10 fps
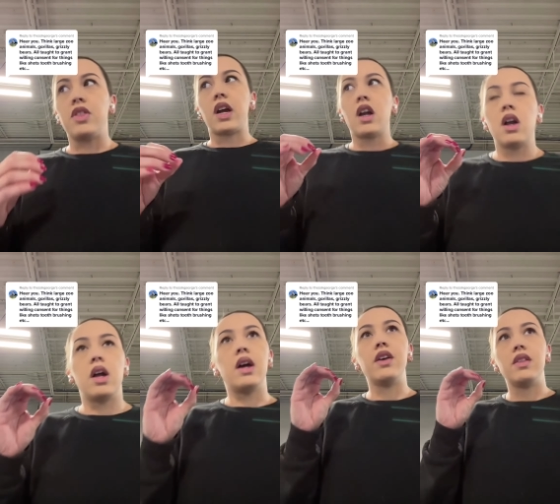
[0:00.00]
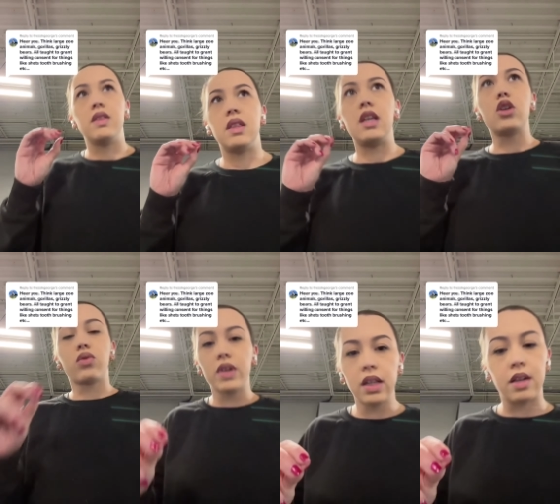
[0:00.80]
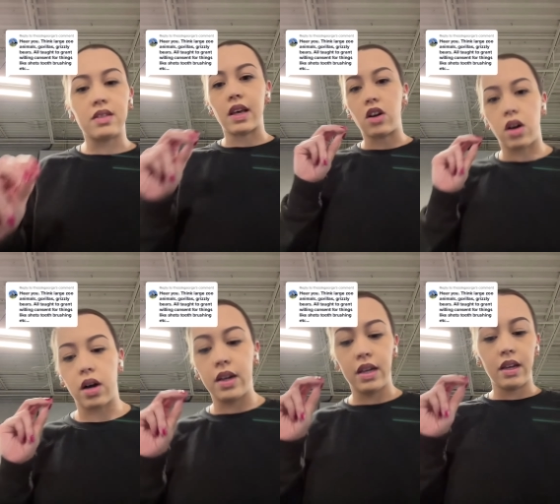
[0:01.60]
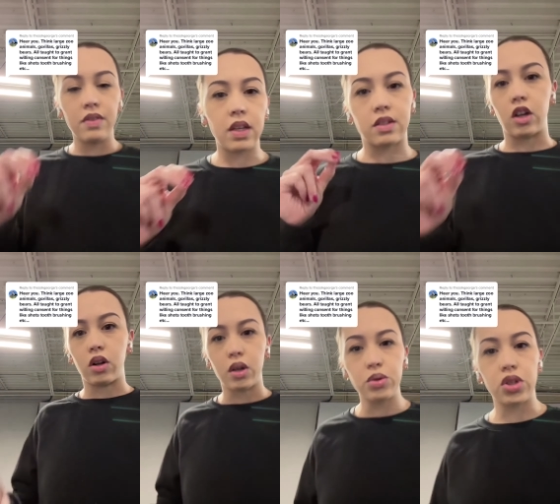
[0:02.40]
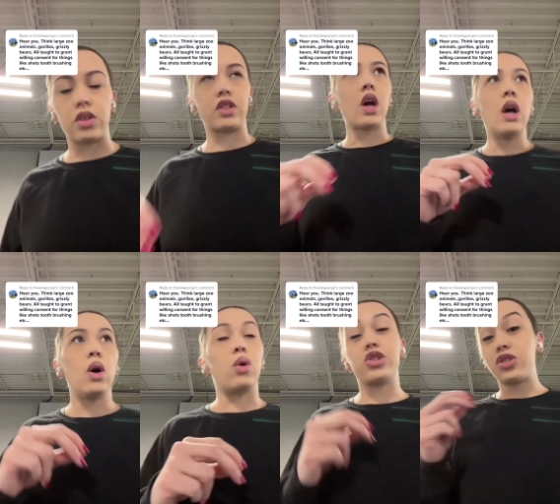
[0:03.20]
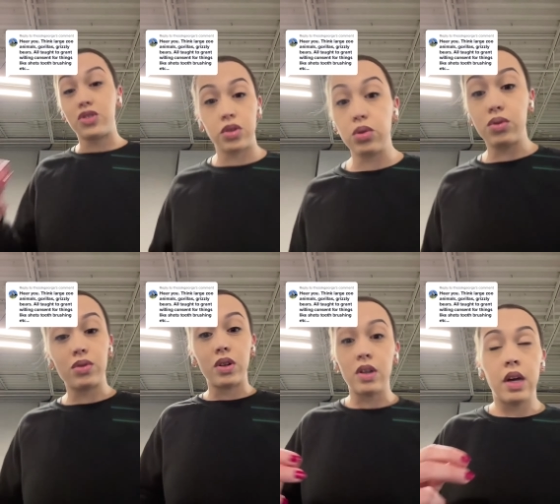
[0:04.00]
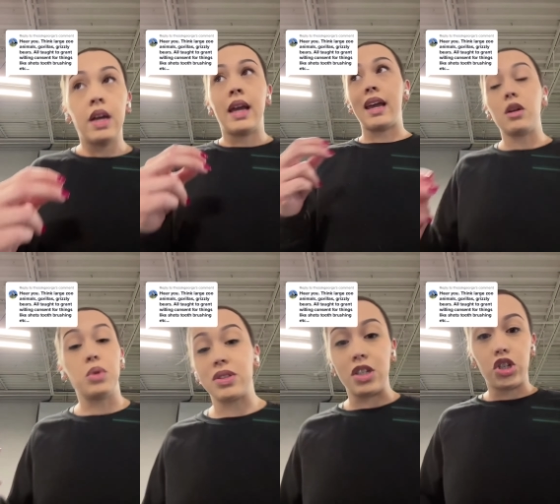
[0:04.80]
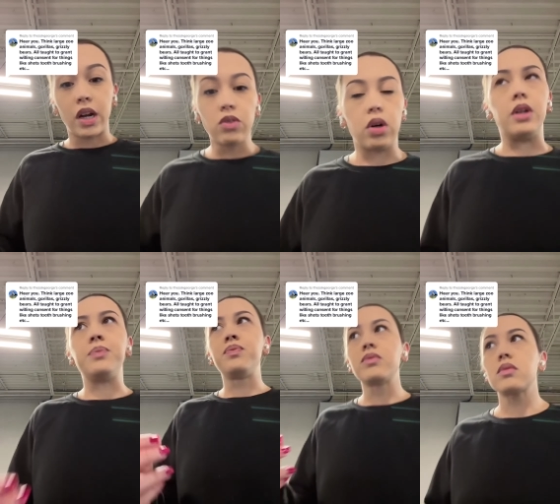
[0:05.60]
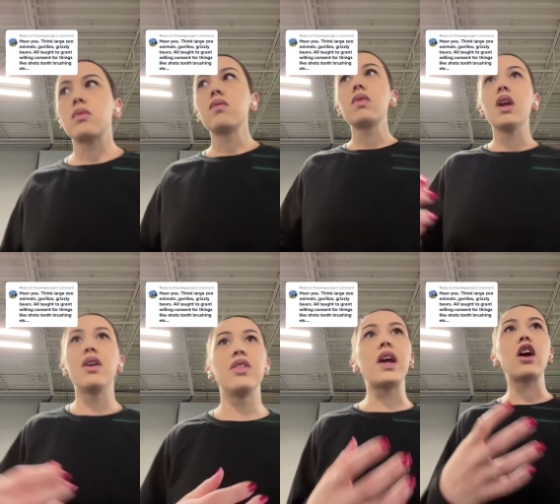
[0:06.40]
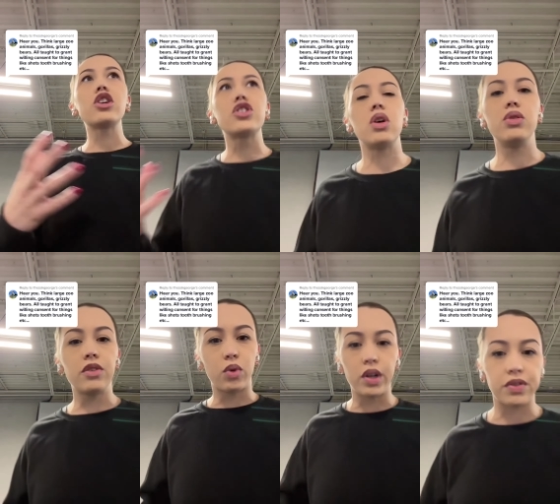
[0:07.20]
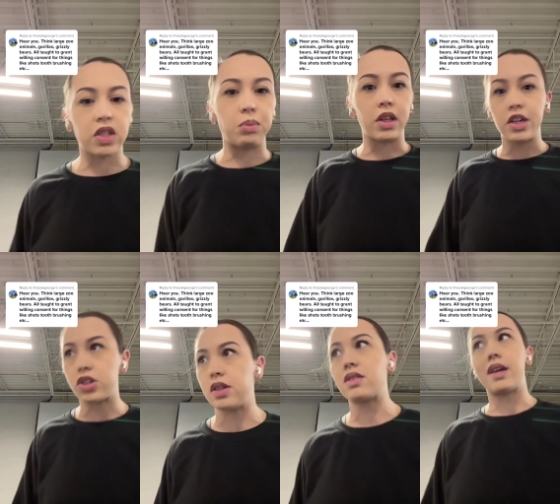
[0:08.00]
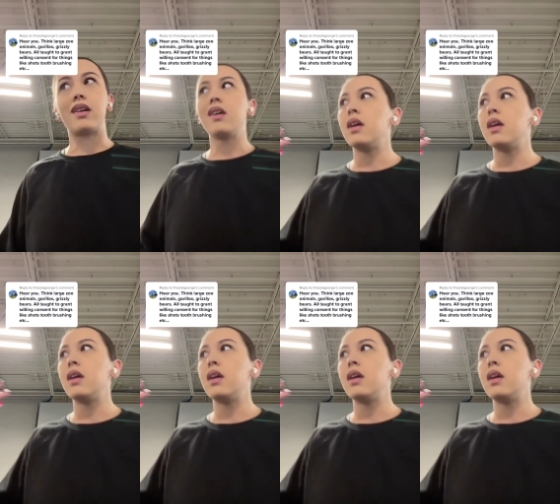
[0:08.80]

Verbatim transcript: they're the gorillas that are in these enclosures or just zoo animals in general. They are so devoid of stimulation. It's like,